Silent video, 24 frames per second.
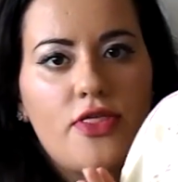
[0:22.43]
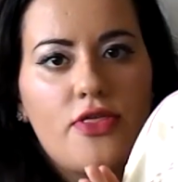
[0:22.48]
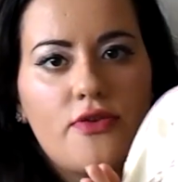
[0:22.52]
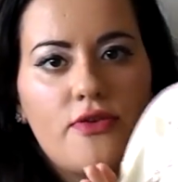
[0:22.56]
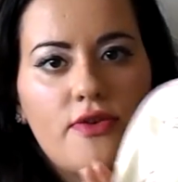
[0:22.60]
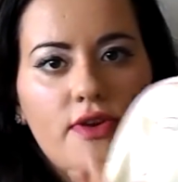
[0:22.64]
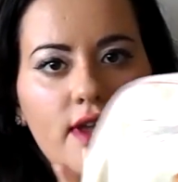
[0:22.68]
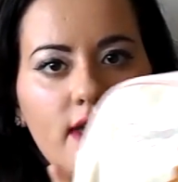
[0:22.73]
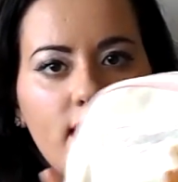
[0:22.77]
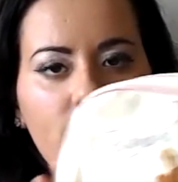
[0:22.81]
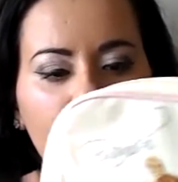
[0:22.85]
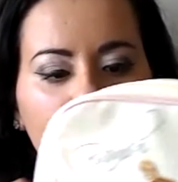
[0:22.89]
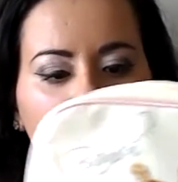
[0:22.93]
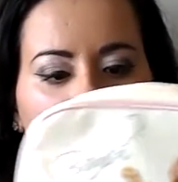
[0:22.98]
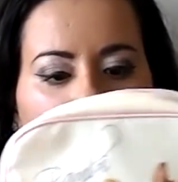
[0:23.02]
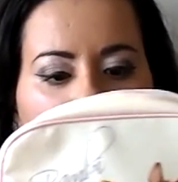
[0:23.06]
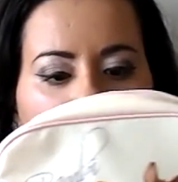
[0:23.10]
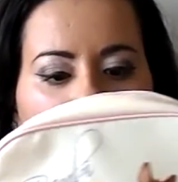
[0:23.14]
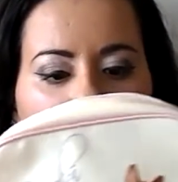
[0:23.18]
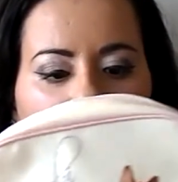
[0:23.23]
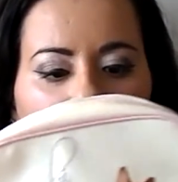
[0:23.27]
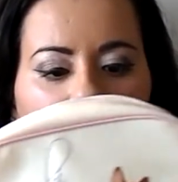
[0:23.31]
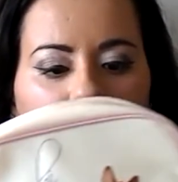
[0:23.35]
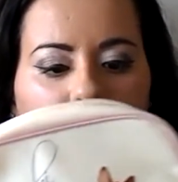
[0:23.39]
£3.
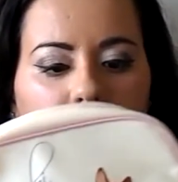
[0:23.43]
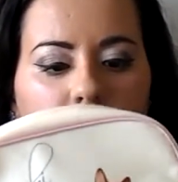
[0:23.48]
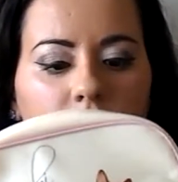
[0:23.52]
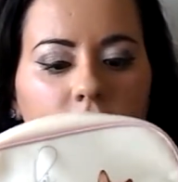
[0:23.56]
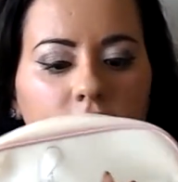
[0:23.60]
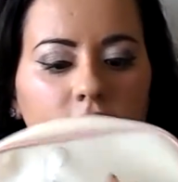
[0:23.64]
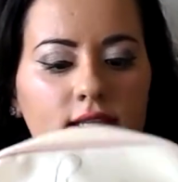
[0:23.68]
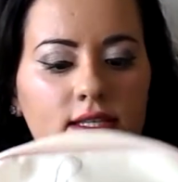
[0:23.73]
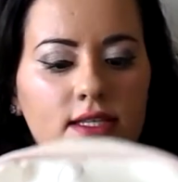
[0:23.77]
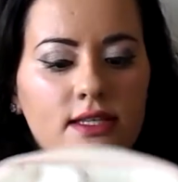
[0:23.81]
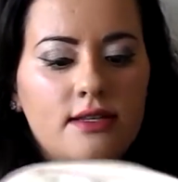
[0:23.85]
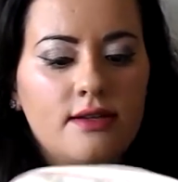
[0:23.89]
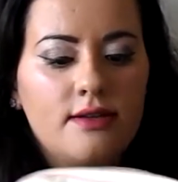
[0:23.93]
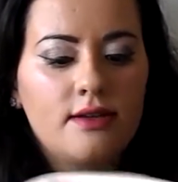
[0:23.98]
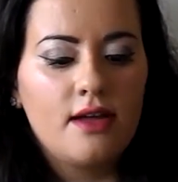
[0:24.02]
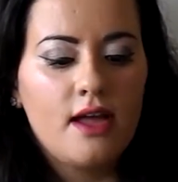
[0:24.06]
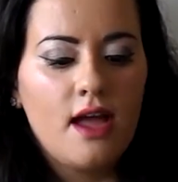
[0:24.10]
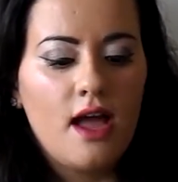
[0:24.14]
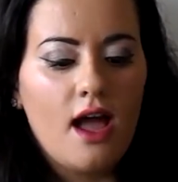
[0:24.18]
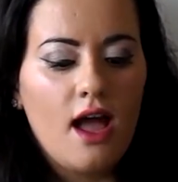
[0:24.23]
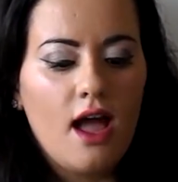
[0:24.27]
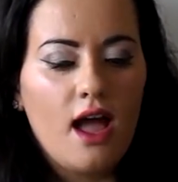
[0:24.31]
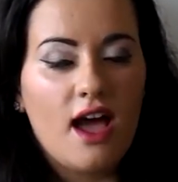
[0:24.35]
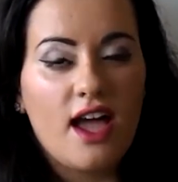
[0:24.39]

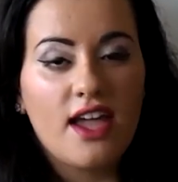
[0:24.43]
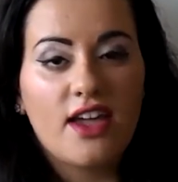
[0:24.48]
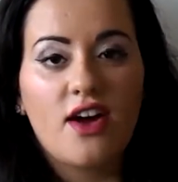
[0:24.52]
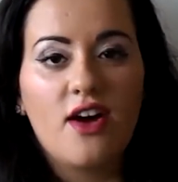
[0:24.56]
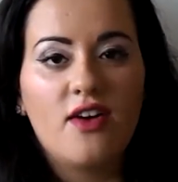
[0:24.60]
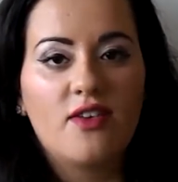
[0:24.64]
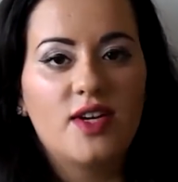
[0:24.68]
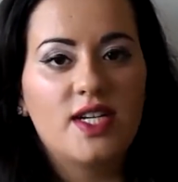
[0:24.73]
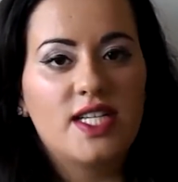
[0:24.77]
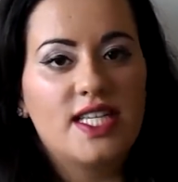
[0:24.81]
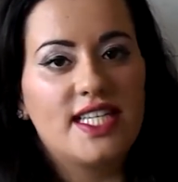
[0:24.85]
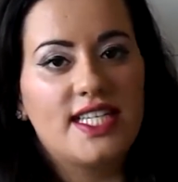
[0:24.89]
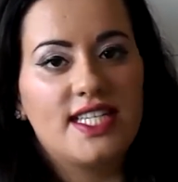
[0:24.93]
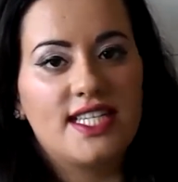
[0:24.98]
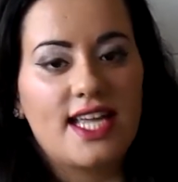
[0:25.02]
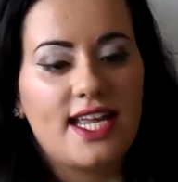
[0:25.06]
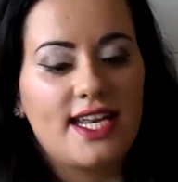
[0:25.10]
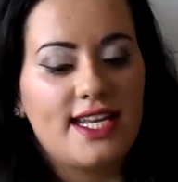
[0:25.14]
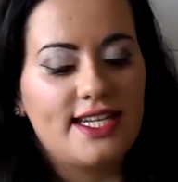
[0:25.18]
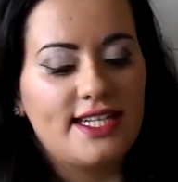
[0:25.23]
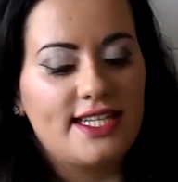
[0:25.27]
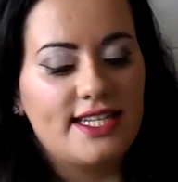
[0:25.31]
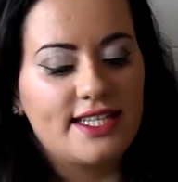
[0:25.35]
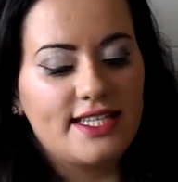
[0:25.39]
I can't resist
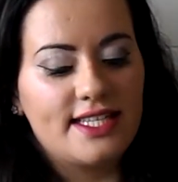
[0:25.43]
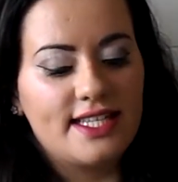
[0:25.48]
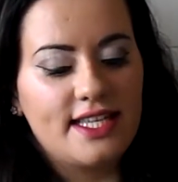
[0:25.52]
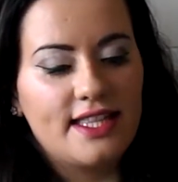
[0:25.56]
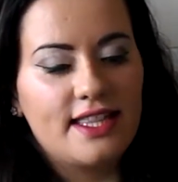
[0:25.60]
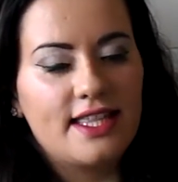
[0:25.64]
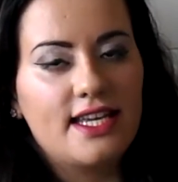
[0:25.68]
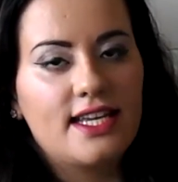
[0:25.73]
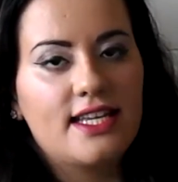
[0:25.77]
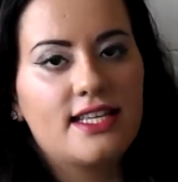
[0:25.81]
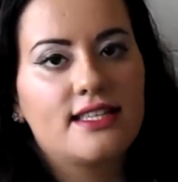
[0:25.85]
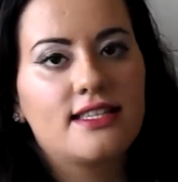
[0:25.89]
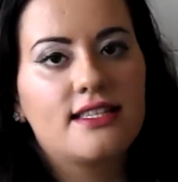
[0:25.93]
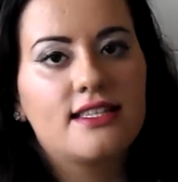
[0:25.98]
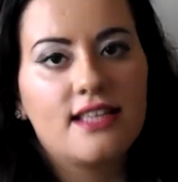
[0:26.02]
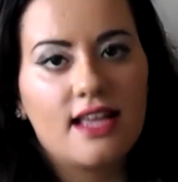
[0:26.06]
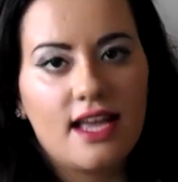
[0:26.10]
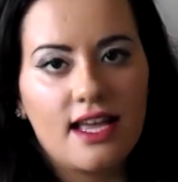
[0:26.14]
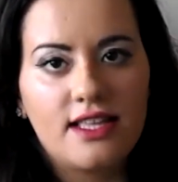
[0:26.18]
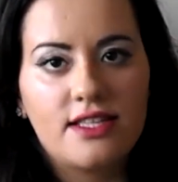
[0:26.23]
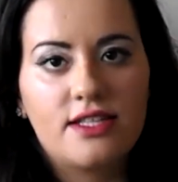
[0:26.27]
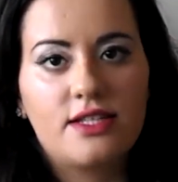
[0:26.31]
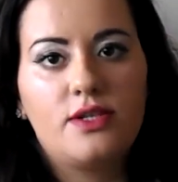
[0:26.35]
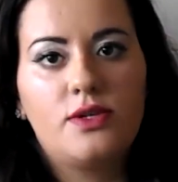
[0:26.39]
any Disney things,
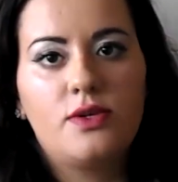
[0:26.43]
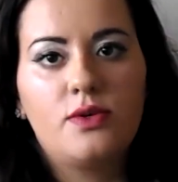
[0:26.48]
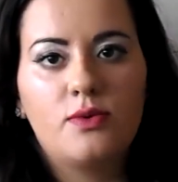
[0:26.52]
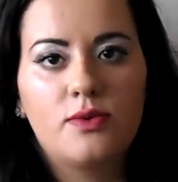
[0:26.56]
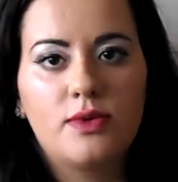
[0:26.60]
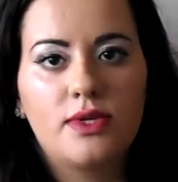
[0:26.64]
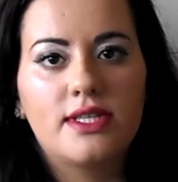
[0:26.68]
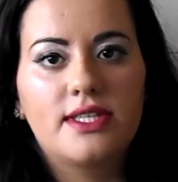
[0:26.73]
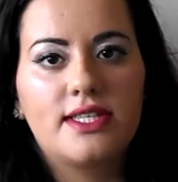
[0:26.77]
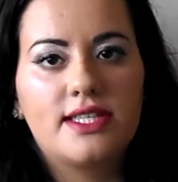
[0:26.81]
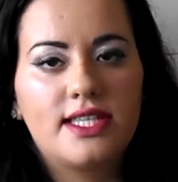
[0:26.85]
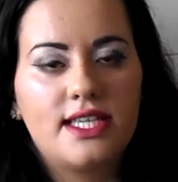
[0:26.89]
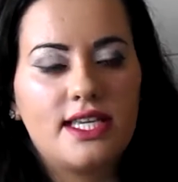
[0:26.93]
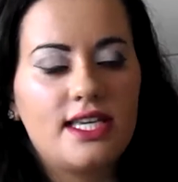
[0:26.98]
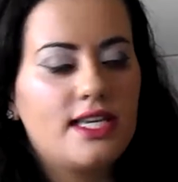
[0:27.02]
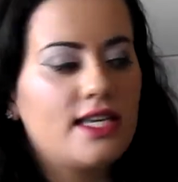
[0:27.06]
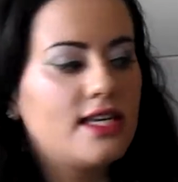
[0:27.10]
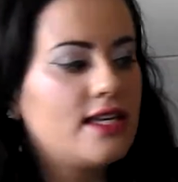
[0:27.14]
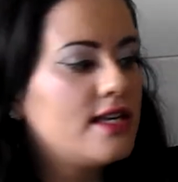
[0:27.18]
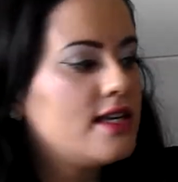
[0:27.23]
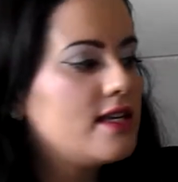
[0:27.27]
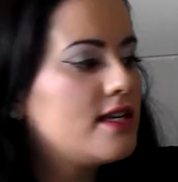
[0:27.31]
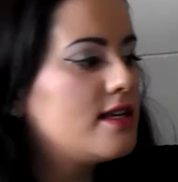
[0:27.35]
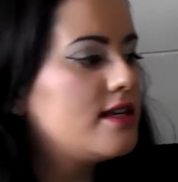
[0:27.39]
as you will see.
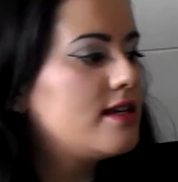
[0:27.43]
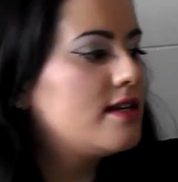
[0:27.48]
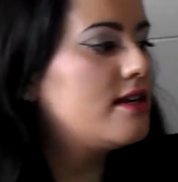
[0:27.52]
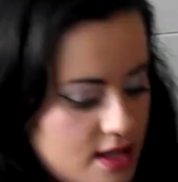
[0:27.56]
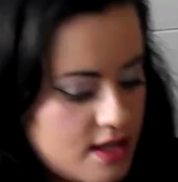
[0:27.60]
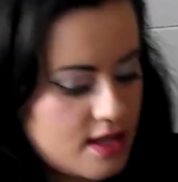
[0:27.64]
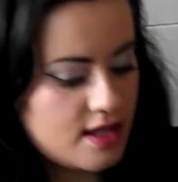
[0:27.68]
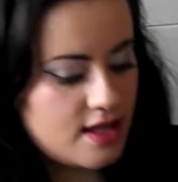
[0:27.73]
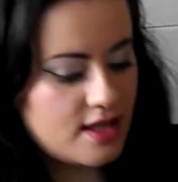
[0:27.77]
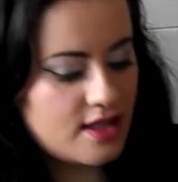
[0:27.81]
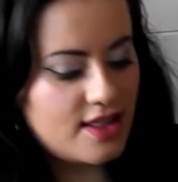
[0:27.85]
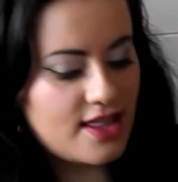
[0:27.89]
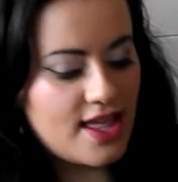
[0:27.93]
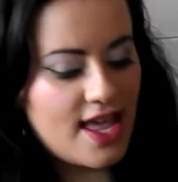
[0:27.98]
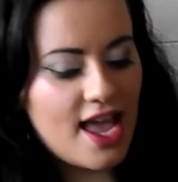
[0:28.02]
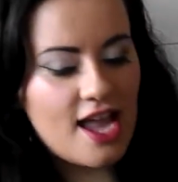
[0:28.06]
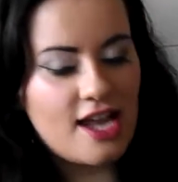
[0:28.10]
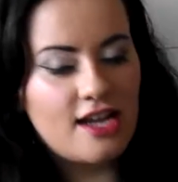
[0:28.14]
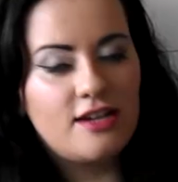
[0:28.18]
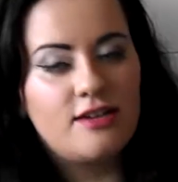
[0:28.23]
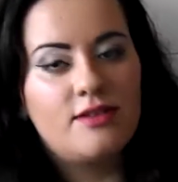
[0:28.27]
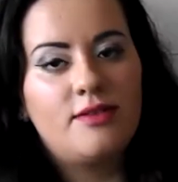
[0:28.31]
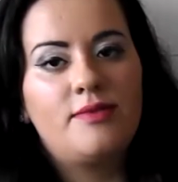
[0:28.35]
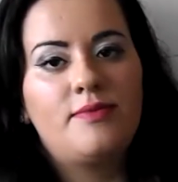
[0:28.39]
And
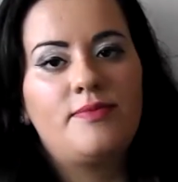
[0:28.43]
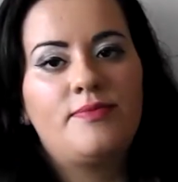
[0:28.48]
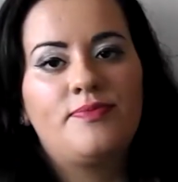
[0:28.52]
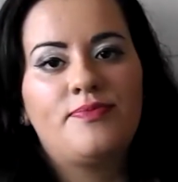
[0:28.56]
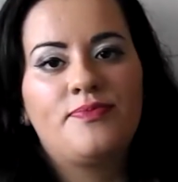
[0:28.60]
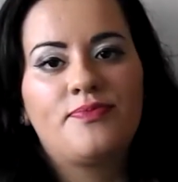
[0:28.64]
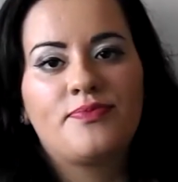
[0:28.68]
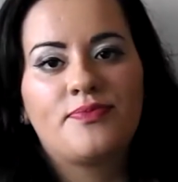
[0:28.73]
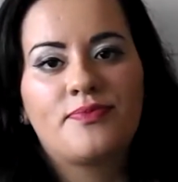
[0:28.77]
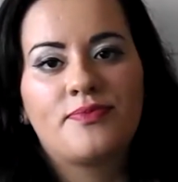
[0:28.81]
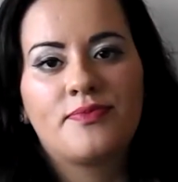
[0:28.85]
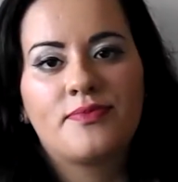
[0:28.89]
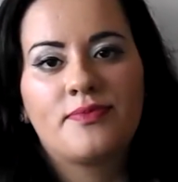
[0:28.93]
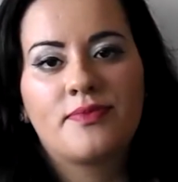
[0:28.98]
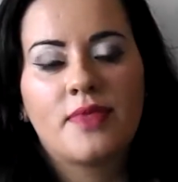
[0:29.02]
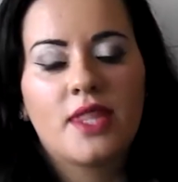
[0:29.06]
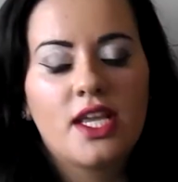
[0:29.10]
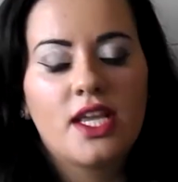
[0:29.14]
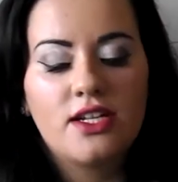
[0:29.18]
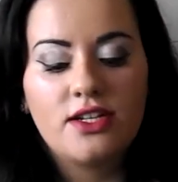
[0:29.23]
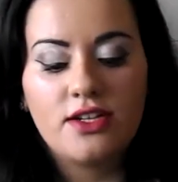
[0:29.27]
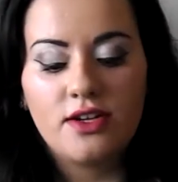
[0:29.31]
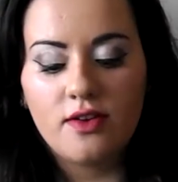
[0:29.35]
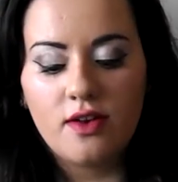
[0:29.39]
then,
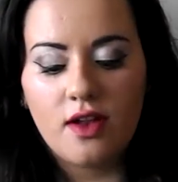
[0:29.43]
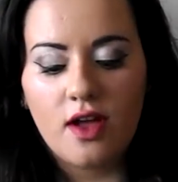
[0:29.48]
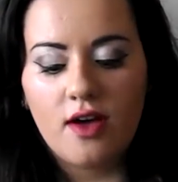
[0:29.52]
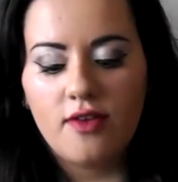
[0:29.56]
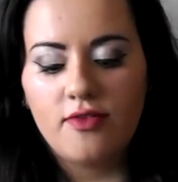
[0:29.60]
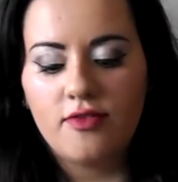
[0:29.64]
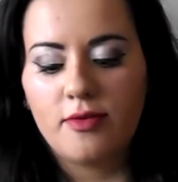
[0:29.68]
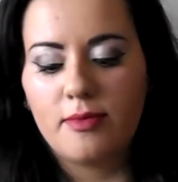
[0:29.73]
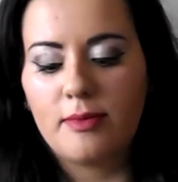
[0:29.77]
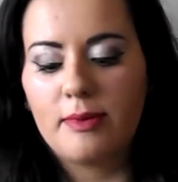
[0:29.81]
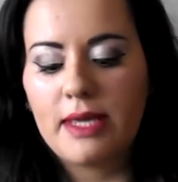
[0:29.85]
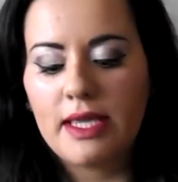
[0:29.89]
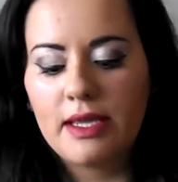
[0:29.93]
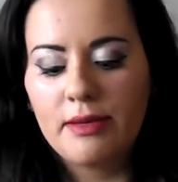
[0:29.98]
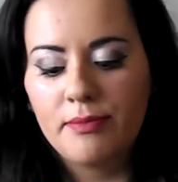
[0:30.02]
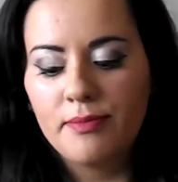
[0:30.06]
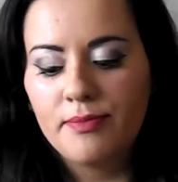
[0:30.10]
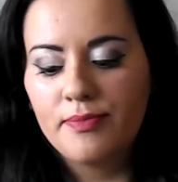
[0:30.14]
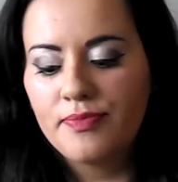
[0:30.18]
don't laugh at me.